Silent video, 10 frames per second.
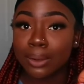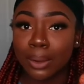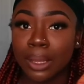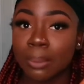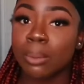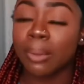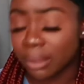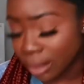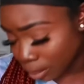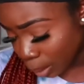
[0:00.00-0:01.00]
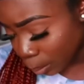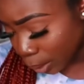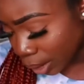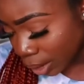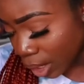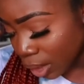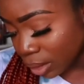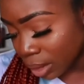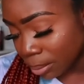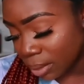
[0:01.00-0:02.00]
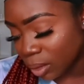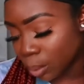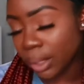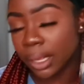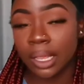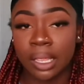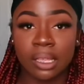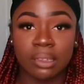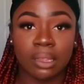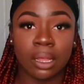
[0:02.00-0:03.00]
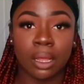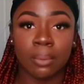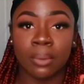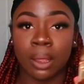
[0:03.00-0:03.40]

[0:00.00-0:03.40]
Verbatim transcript: don't get me messing up that word. Um, this one is um,